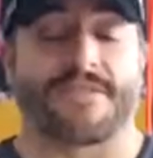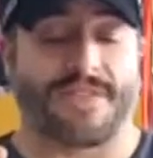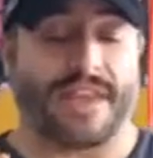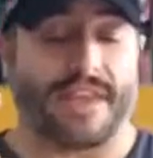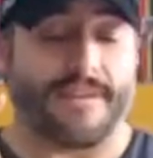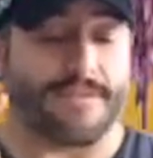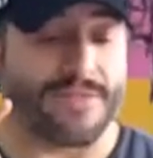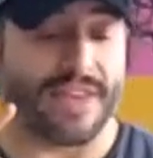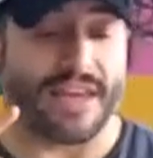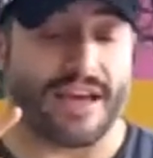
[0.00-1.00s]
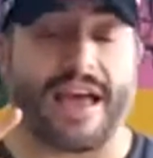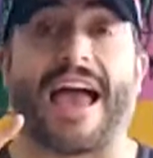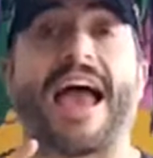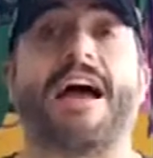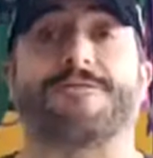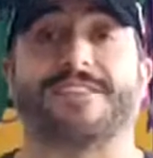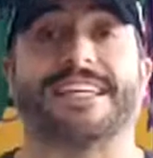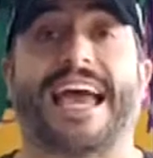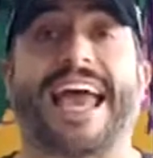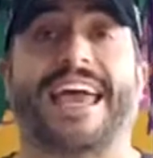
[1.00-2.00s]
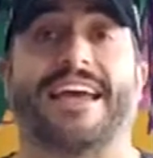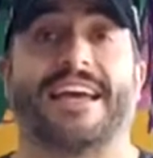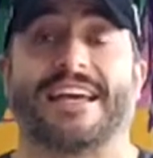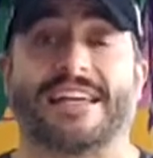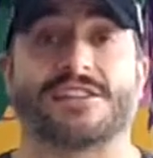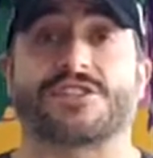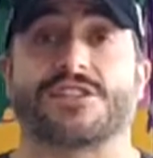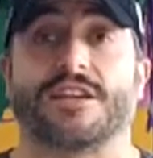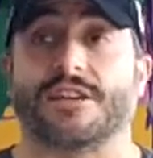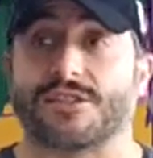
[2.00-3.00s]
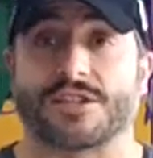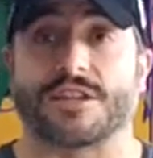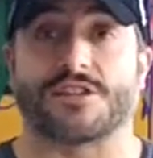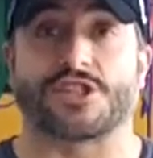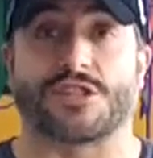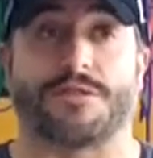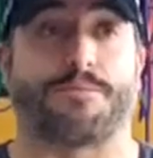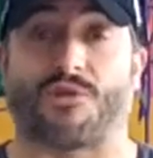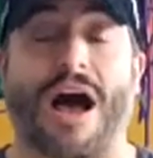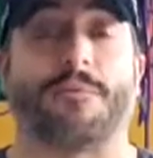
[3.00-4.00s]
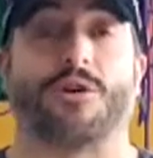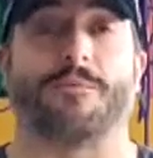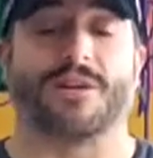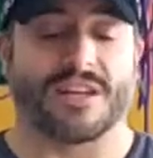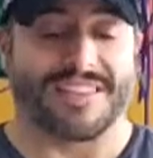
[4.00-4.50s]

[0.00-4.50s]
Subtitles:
The FDA is the problem.